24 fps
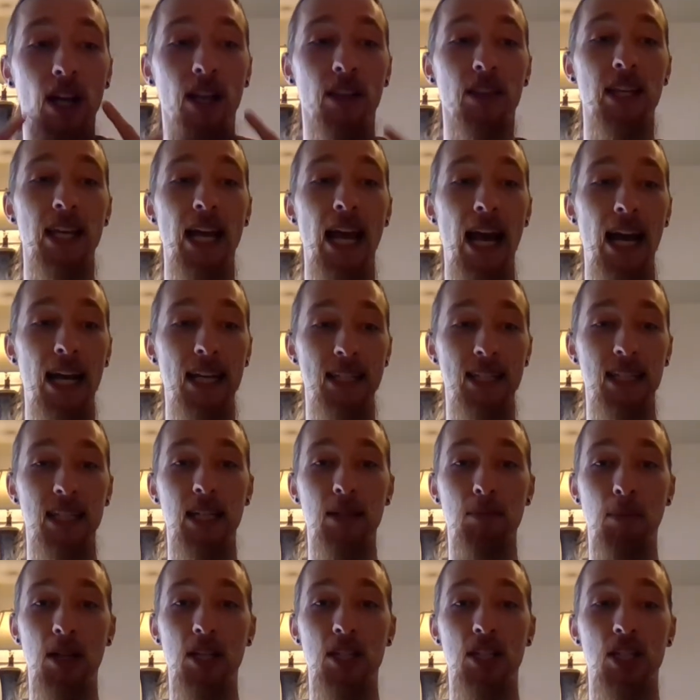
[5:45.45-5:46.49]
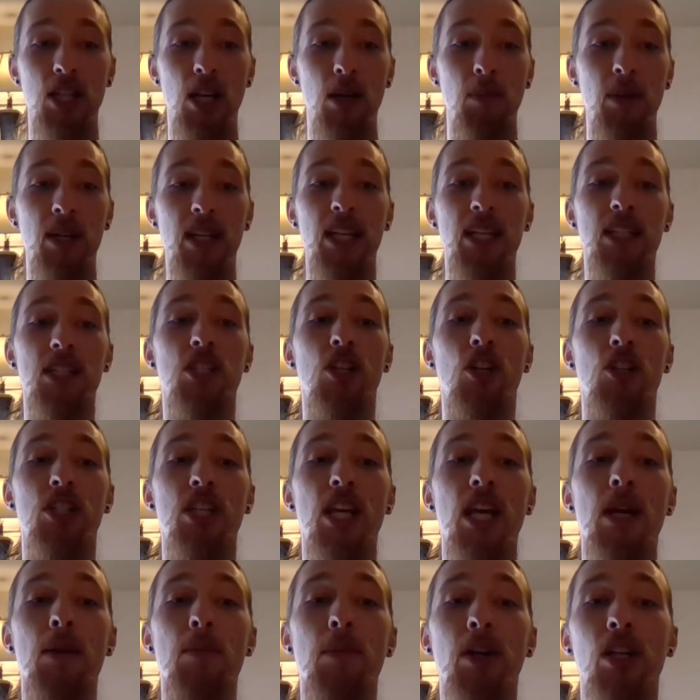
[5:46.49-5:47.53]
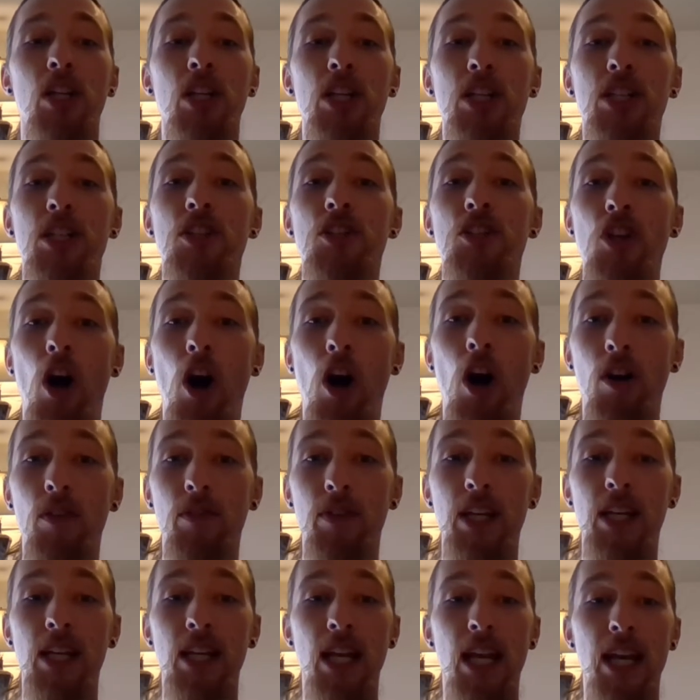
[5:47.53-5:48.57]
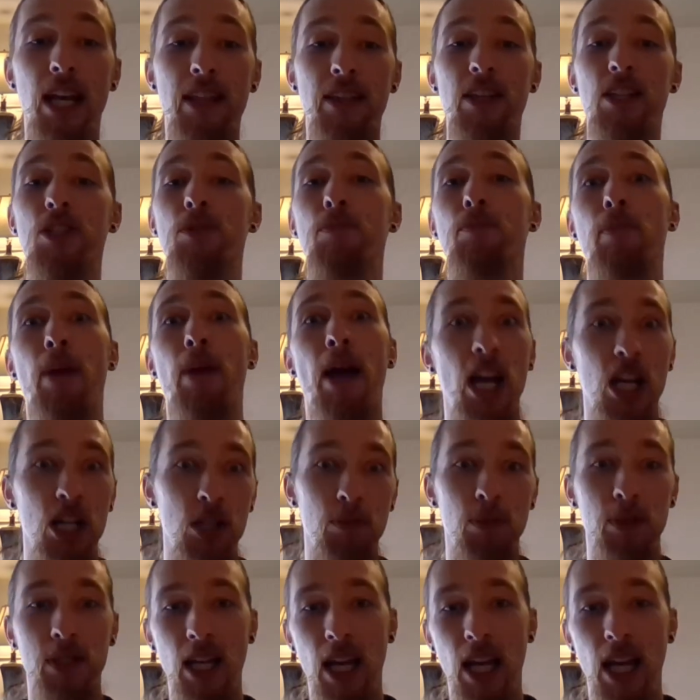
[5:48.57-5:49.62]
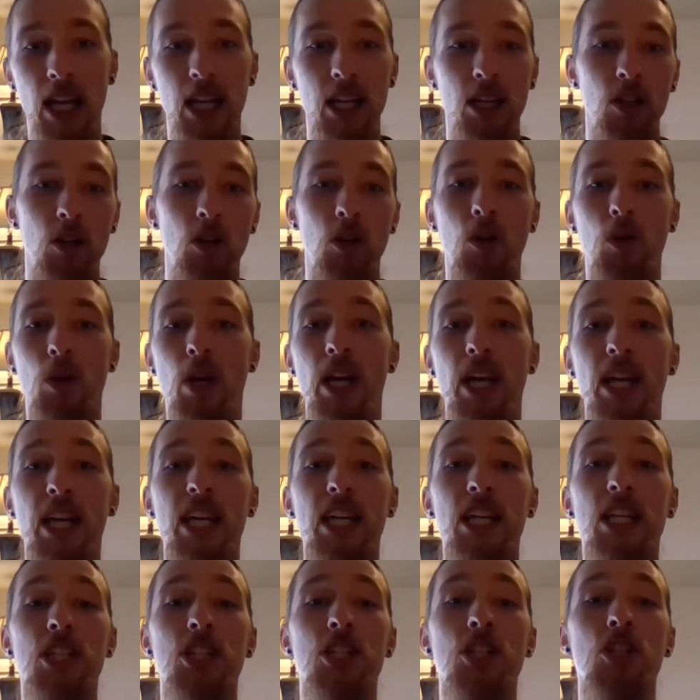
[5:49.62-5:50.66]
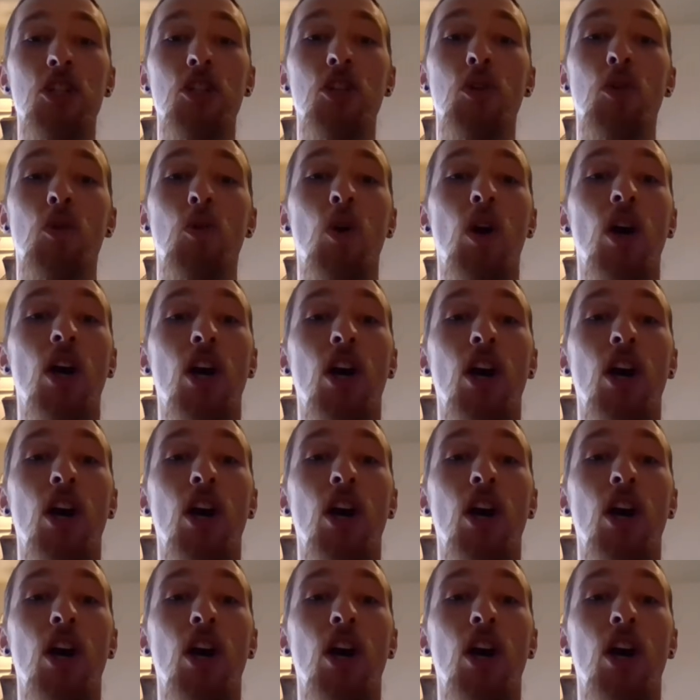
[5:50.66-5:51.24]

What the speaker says: the acid in my stomach, it starts chemically dissolving this mashed potato into